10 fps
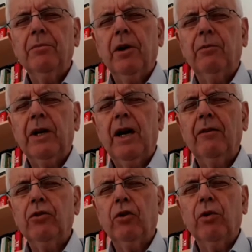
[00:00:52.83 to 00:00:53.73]
but we
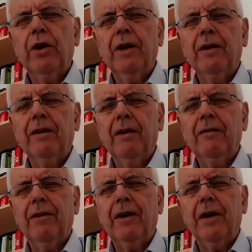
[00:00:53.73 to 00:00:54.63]
have your word in
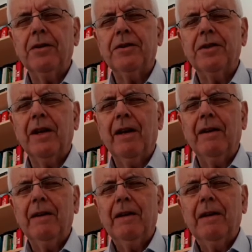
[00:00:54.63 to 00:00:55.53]
various
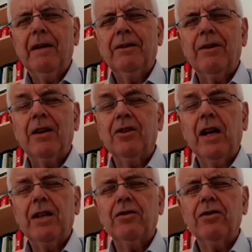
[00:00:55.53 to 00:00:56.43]
uh,
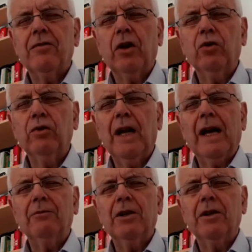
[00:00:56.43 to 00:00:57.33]
translations of our own
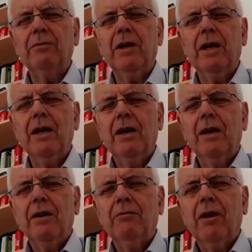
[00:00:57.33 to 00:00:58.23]
language. And we,
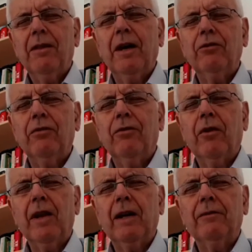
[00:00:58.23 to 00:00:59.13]
we thank you
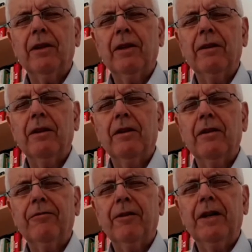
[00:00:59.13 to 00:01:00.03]
for that, for the,
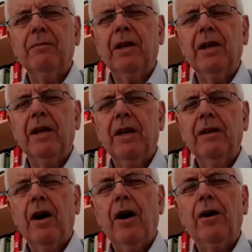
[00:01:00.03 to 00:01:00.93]
the freedom and the,
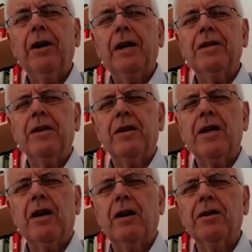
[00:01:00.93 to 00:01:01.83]
the heritage that
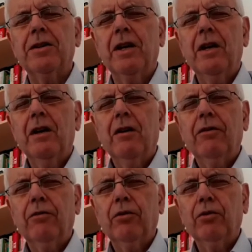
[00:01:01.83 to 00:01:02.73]
is ours
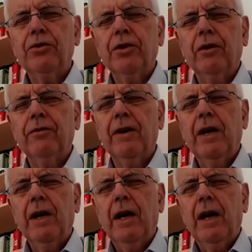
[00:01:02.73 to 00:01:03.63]
through those who have
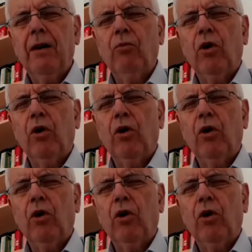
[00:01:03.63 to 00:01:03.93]
uh,